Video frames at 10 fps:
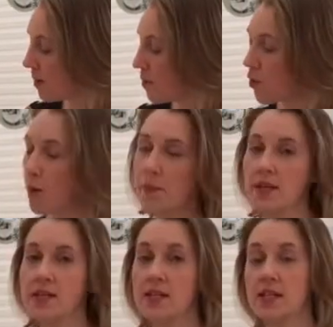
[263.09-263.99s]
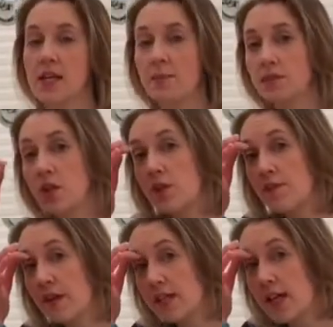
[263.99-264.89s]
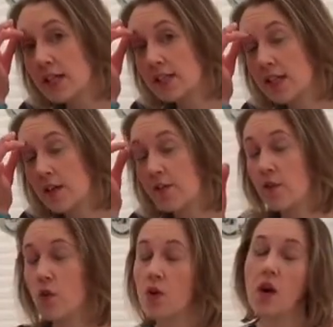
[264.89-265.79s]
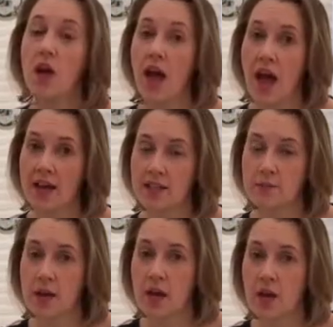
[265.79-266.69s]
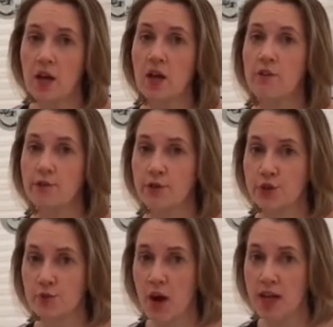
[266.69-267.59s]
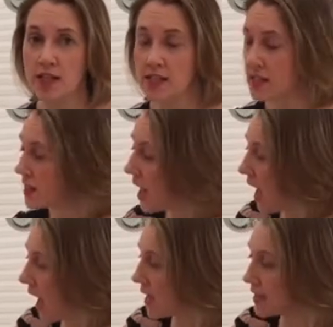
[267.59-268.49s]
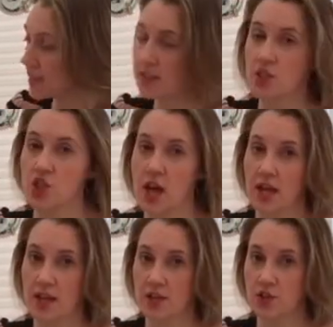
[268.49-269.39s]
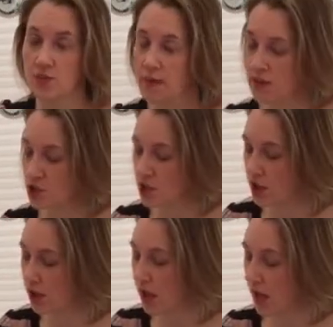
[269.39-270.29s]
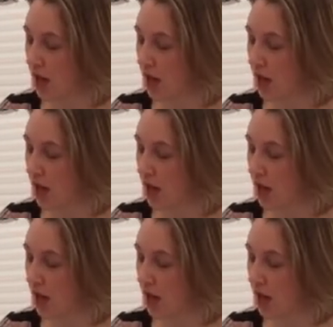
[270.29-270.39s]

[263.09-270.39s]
Propolis is absolutely fantastic for eczema, for psoriasis, as is the jelly, I should mention.